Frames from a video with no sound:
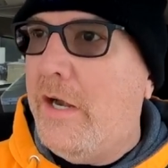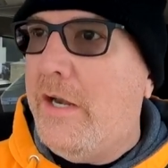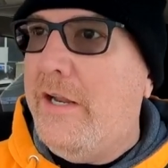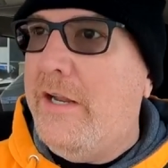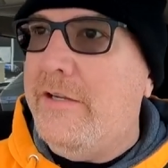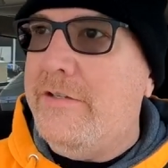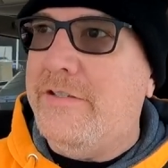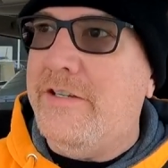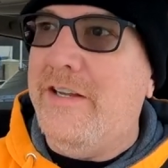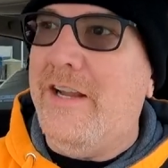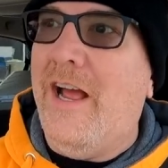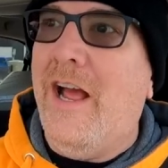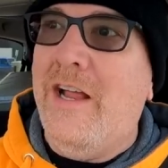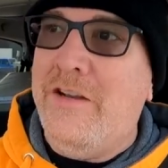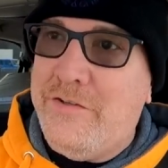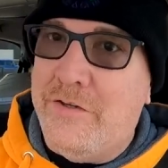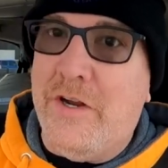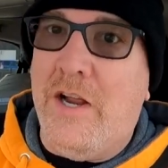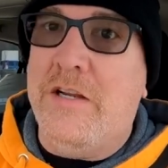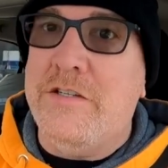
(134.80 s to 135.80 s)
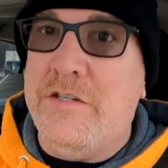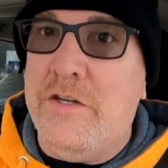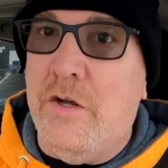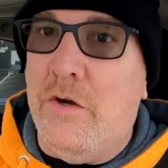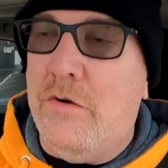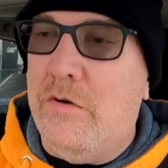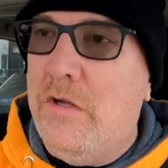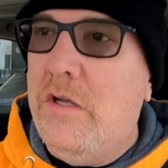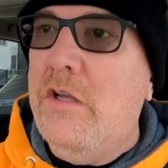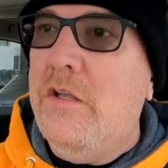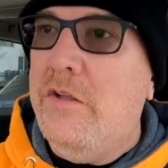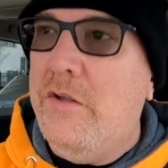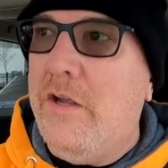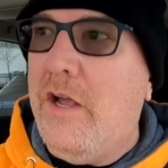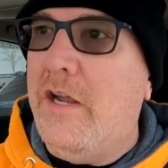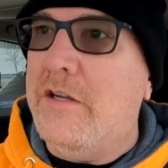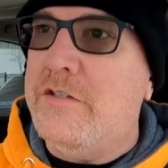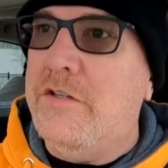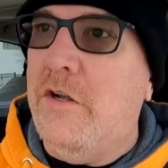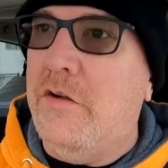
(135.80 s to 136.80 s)
easy, as you guys know. You
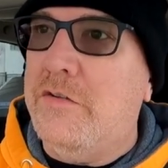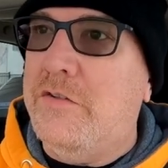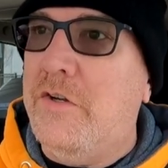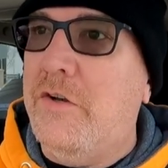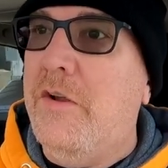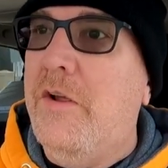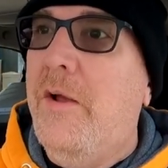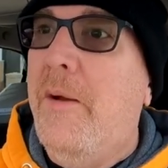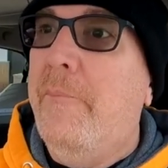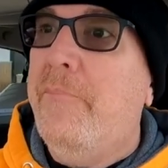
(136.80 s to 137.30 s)
guys know too.